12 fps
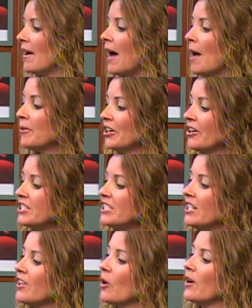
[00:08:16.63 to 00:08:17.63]
I'm curious to
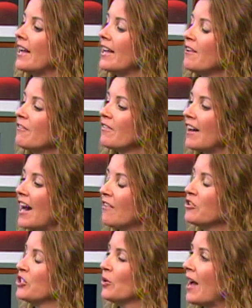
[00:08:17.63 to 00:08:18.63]
see, though, if
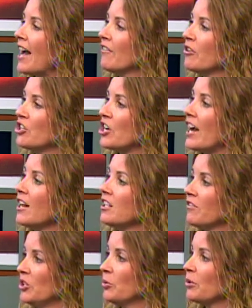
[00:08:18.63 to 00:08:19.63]
after you have your child, if
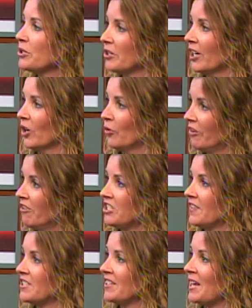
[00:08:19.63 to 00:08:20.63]
you were to, like, revisit
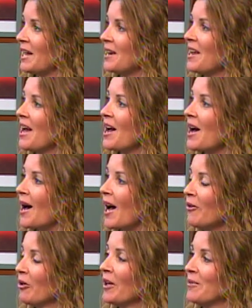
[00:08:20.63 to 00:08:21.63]
this again, I
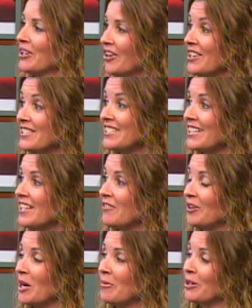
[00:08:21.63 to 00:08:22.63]
really am curious to see if
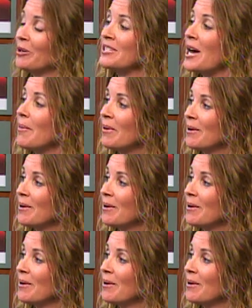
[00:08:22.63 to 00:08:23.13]
your number goes up.